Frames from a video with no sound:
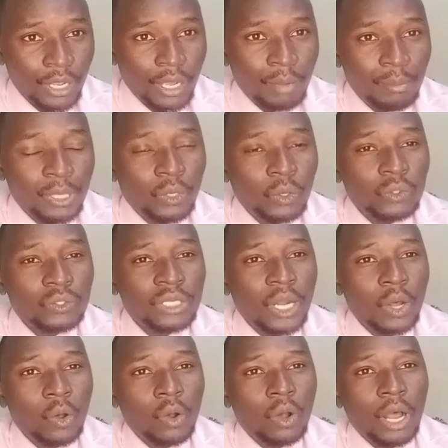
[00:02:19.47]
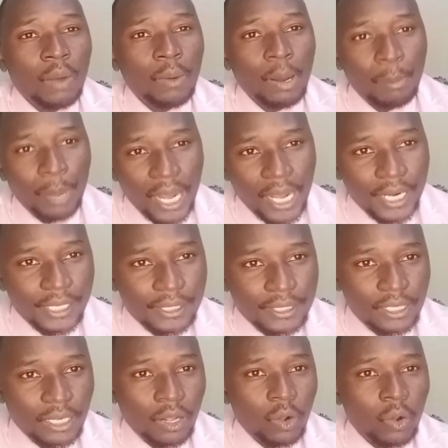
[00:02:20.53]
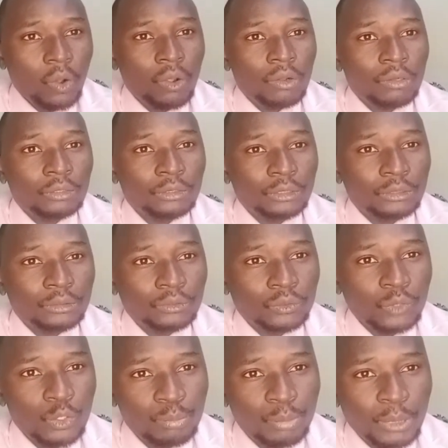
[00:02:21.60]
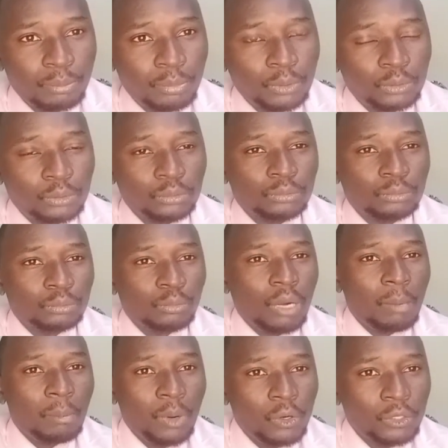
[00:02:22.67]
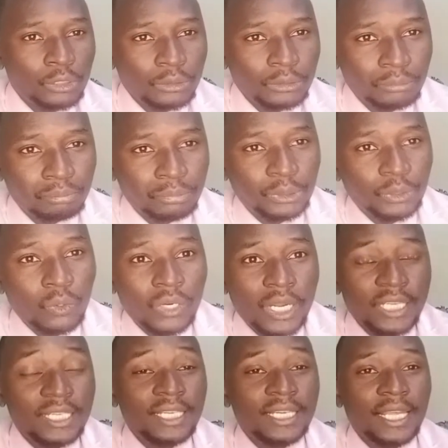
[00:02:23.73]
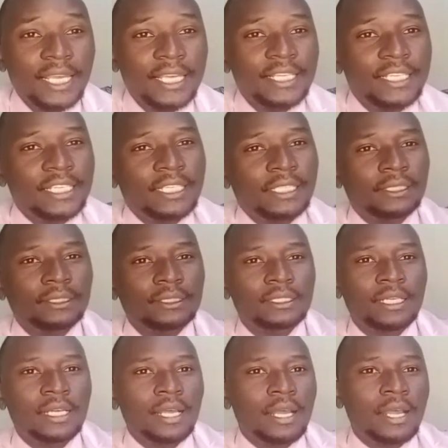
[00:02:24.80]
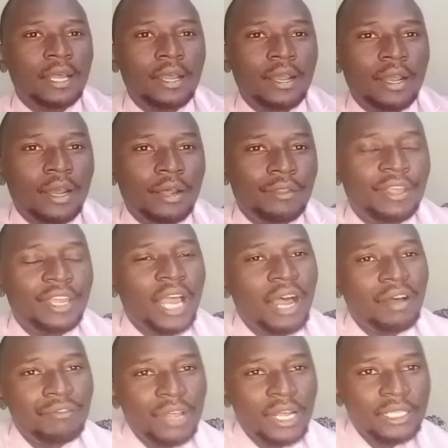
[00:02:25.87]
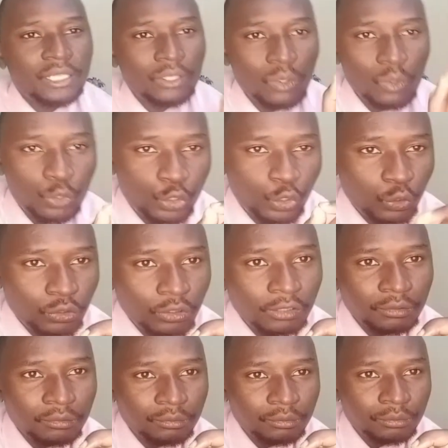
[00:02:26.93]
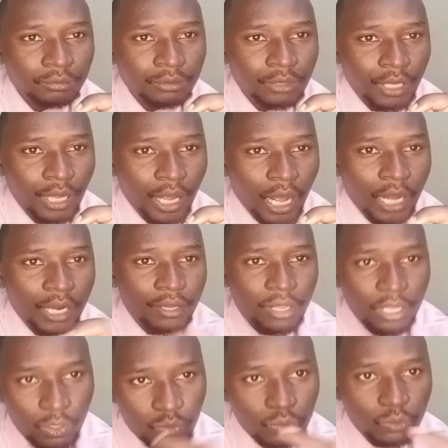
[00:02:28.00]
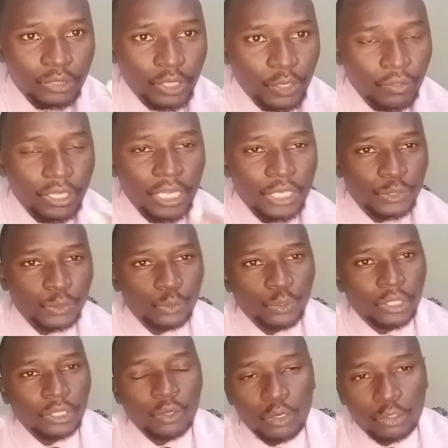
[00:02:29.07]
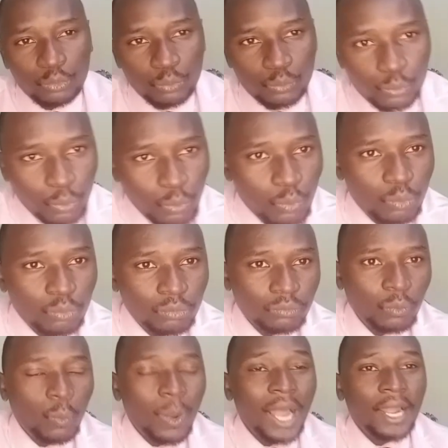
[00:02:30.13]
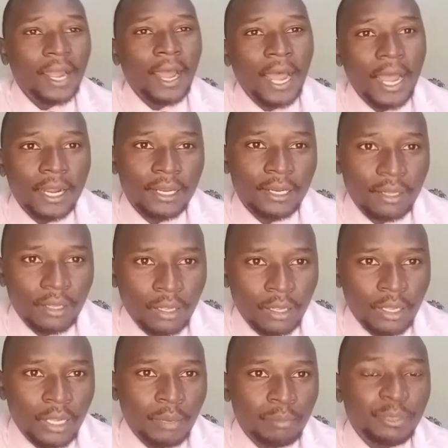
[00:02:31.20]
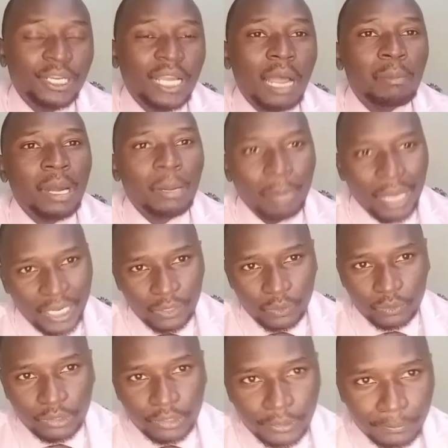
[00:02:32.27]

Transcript: because now our parents, our those people who are born below 1980, they have that notion. And they used to tell their children, go to school, work hard, become a pilot.